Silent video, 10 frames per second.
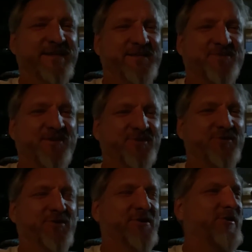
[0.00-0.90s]
Set
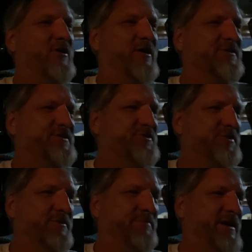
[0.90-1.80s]
your clocks. It
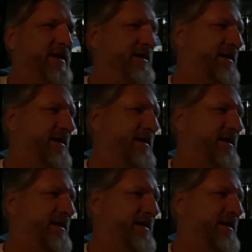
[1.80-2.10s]
should be,